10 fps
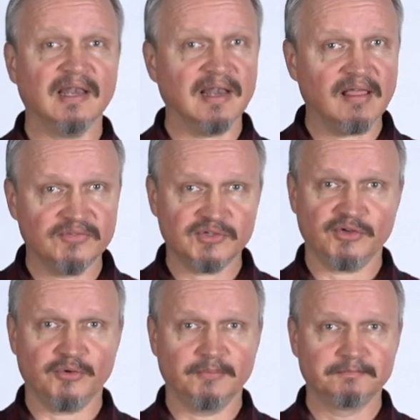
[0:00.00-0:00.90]
loves
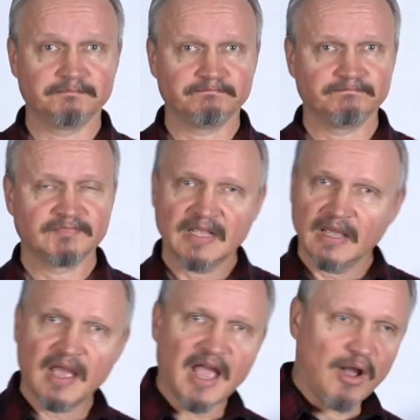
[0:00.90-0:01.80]
you.
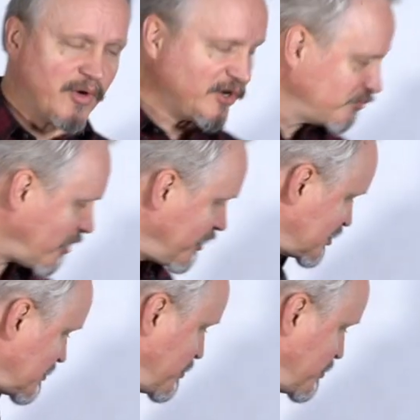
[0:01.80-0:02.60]
I want to draw you some